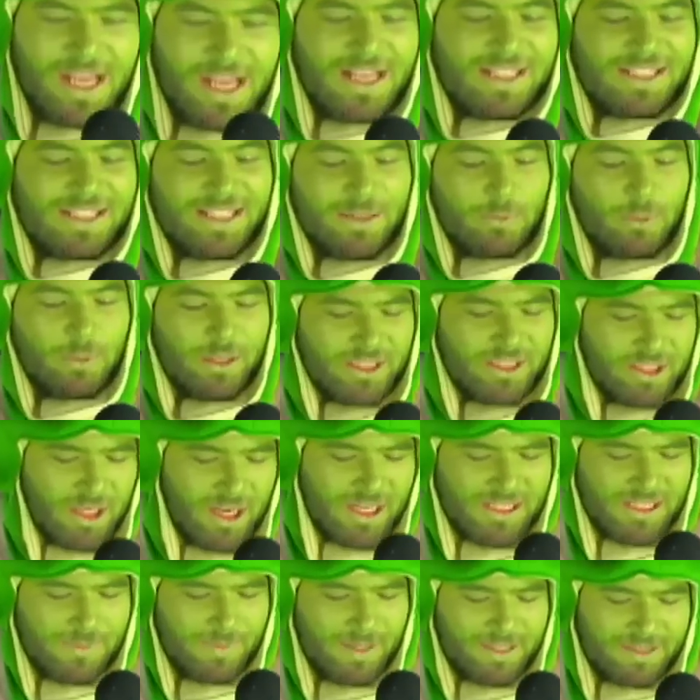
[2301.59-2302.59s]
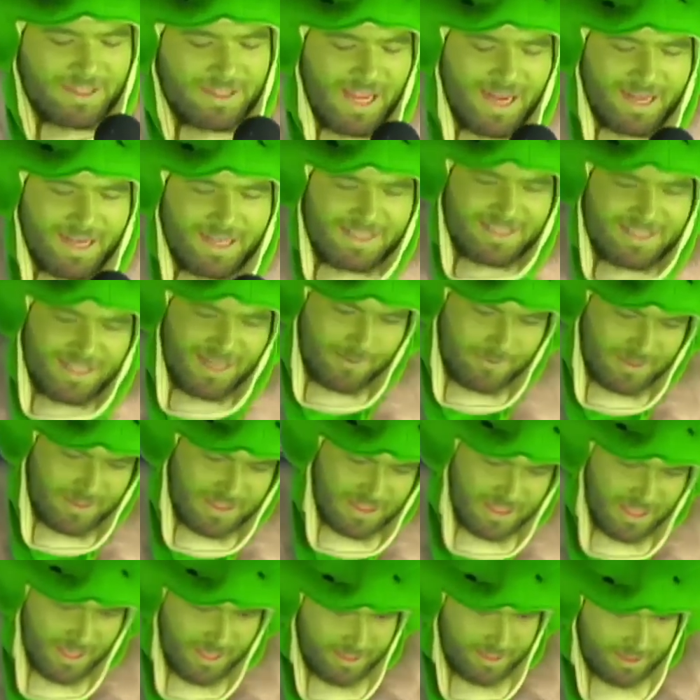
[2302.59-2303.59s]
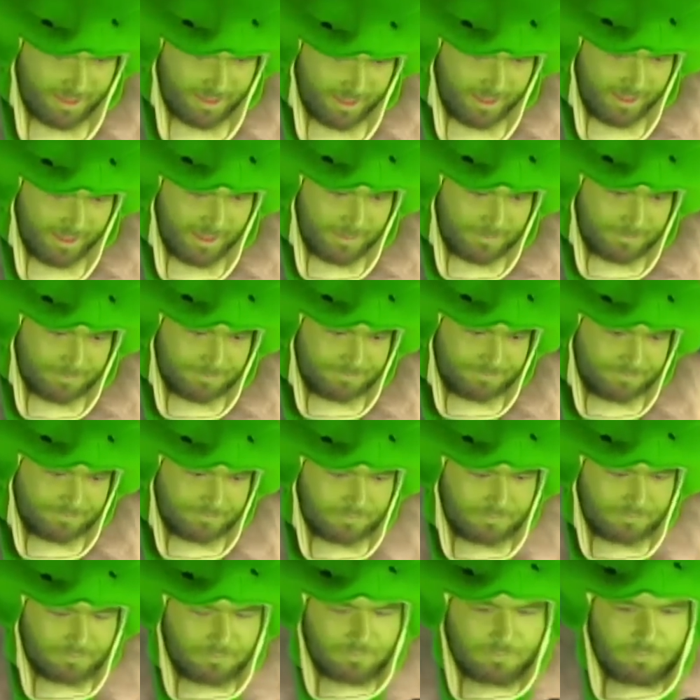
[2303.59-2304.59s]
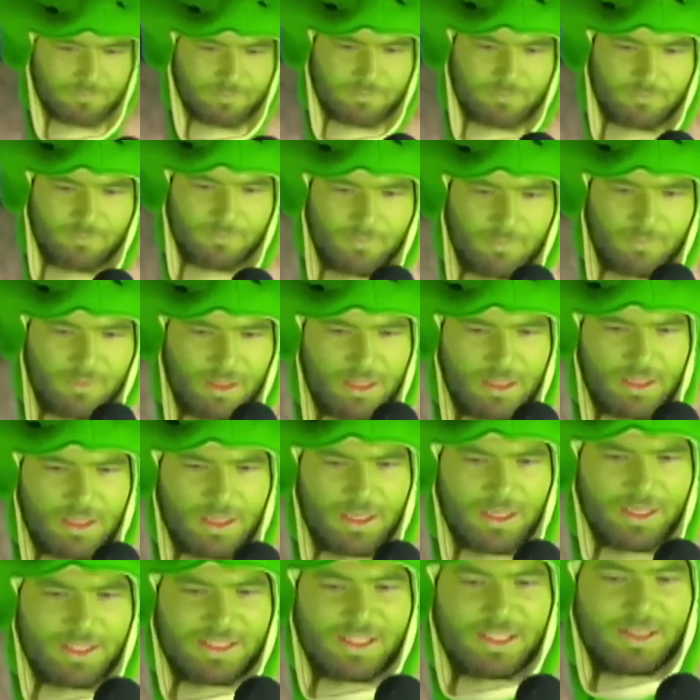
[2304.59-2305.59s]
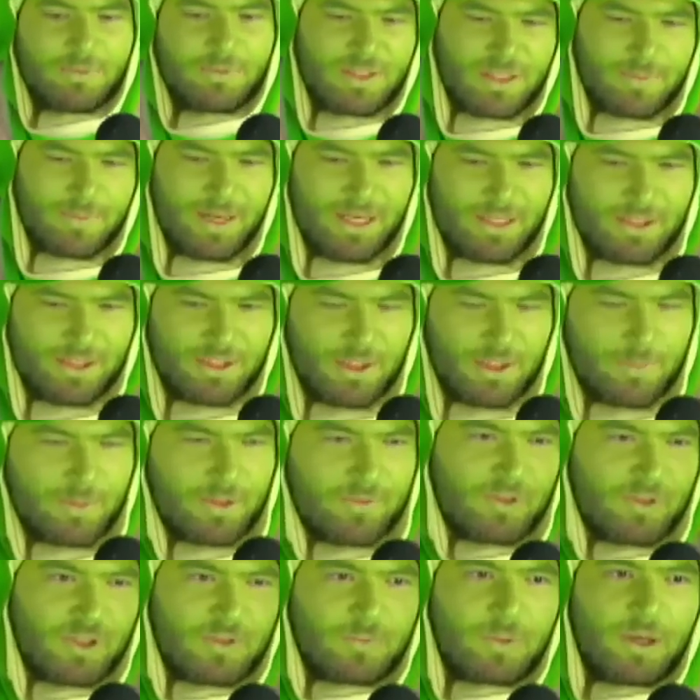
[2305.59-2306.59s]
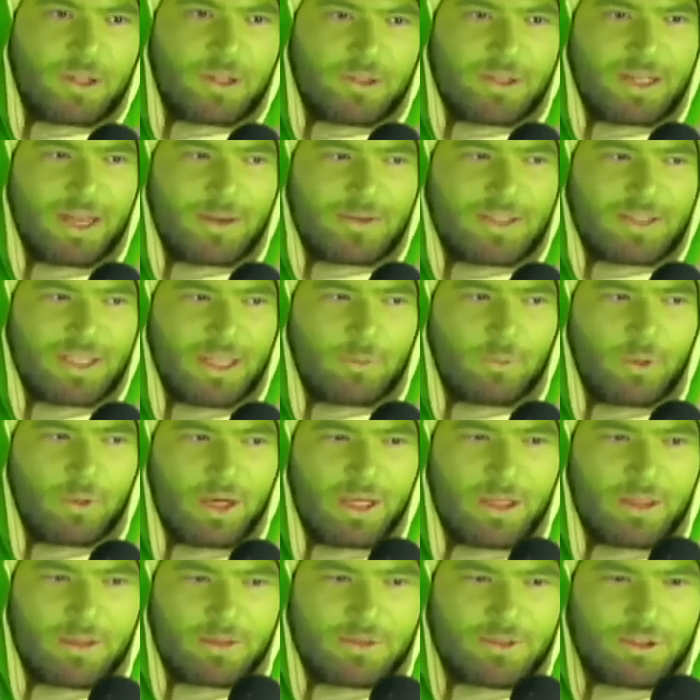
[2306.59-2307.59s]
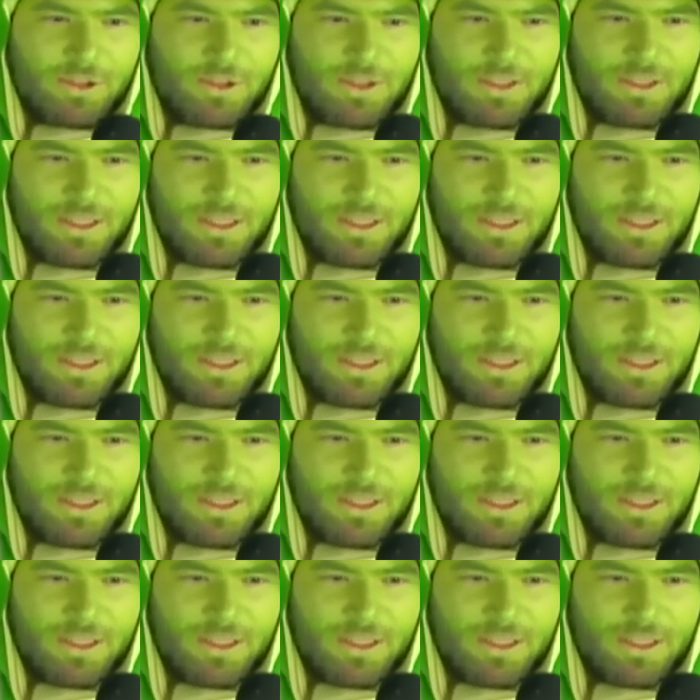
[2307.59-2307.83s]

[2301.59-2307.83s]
See, we talked about that, because I was like, because he was the main interpreter for his brother, and I was like, well,